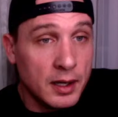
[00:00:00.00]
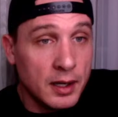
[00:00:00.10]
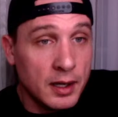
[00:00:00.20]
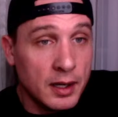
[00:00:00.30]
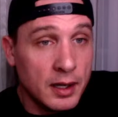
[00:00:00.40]

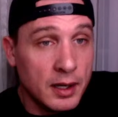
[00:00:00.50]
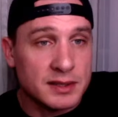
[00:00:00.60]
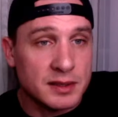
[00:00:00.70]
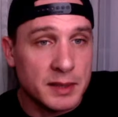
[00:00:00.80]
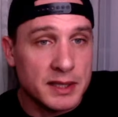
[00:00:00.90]
Links to
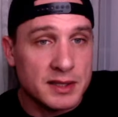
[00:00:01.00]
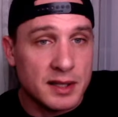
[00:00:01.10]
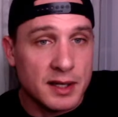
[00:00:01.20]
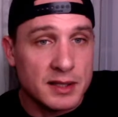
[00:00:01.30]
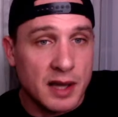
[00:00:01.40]
some of these
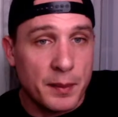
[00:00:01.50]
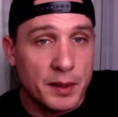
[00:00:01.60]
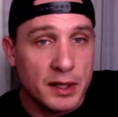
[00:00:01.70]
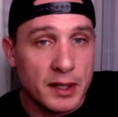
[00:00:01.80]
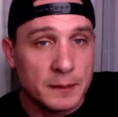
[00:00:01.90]
studies that I
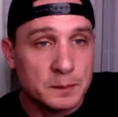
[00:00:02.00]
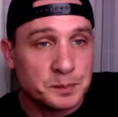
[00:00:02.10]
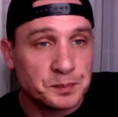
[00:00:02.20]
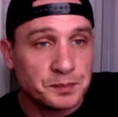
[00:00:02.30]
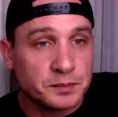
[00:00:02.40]
put in here.
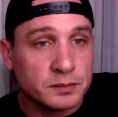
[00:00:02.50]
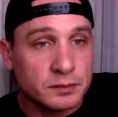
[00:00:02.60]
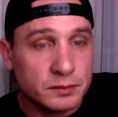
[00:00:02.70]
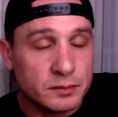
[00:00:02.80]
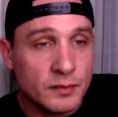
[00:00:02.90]

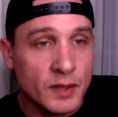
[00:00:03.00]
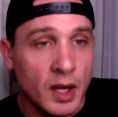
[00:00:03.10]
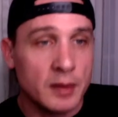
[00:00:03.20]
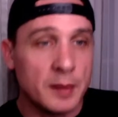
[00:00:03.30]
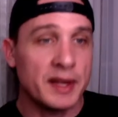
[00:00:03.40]

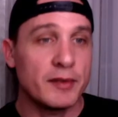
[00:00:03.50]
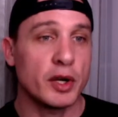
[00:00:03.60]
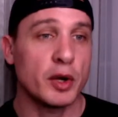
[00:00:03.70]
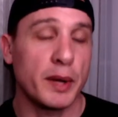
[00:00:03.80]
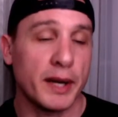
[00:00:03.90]
Oh, let me give you a
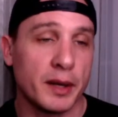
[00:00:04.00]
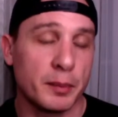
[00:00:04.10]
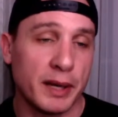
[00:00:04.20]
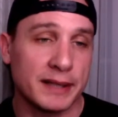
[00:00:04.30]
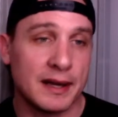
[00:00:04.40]
quick
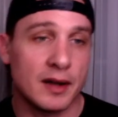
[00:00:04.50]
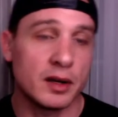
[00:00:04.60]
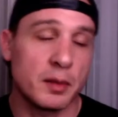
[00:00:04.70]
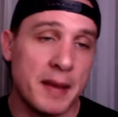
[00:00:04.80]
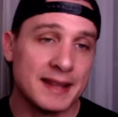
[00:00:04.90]

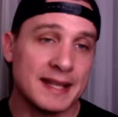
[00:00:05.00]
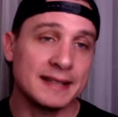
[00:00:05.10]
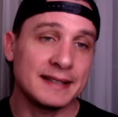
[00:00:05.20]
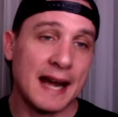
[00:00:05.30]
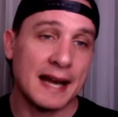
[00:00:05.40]
breakdown. Meth
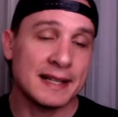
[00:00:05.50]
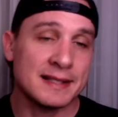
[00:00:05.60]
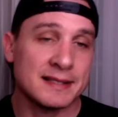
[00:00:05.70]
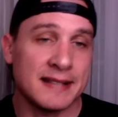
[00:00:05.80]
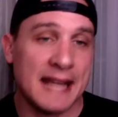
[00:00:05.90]
hit the
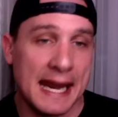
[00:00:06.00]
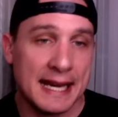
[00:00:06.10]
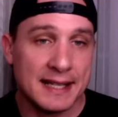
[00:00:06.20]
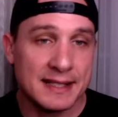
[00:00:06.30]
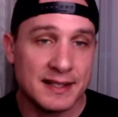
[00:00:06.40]
islands in the
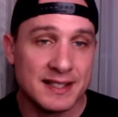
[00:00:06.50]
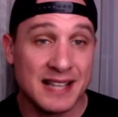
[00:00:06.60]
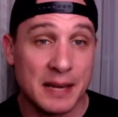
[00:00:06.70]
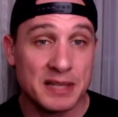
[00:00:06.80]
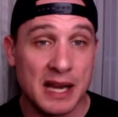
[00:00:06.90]
eighties at the
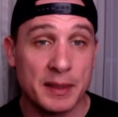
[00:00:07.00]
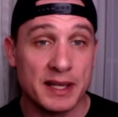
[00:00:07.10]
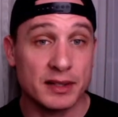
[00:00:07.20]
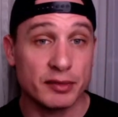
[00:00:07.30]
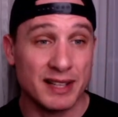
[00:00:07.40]
same time it
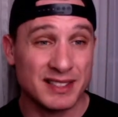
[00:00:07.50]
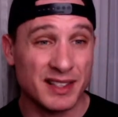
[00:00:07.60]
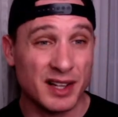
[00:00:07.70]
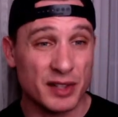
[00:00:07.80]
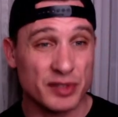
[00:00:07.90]
hit the rest of
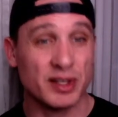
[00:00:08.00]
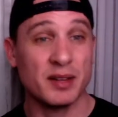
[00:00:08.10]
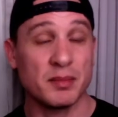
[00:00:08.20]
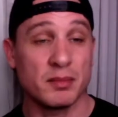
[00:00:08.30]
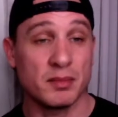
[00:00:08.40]
the
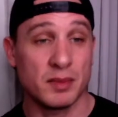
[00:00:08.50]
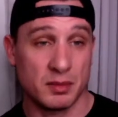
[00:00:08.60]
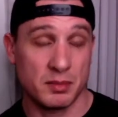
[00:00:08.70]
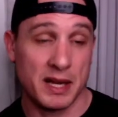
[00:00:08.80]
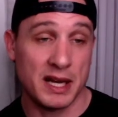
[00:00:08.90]
country.
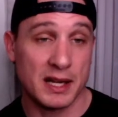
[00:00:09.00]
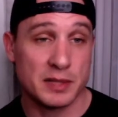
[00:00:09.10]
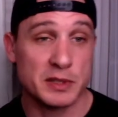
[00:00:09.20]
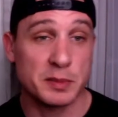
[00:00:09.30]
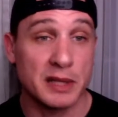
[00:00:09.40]
Many
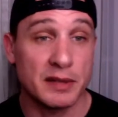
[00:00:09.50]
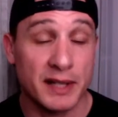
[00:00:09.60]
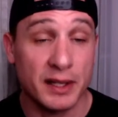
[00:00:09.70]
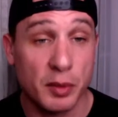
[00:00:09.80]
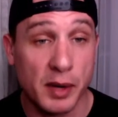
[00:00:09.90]
experts believe it
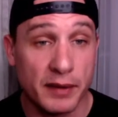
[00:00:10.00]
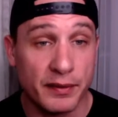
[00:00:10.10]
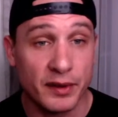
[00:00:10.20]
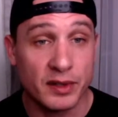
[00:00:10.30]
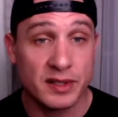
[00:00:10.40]
hit Hawaii
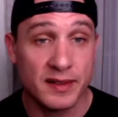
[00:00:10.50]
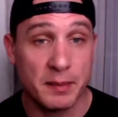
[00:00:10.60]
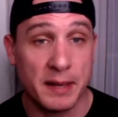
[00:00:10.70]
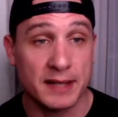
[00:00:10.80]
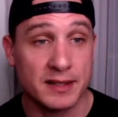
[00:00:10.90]
first and
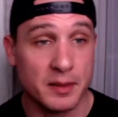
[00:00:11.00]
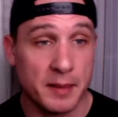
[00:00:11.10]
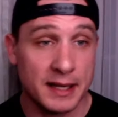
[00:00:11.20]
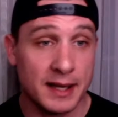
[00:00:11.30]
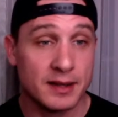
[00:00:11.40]
then made it to the
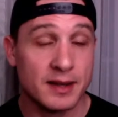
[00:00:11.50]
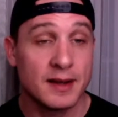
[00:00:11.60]
mainland.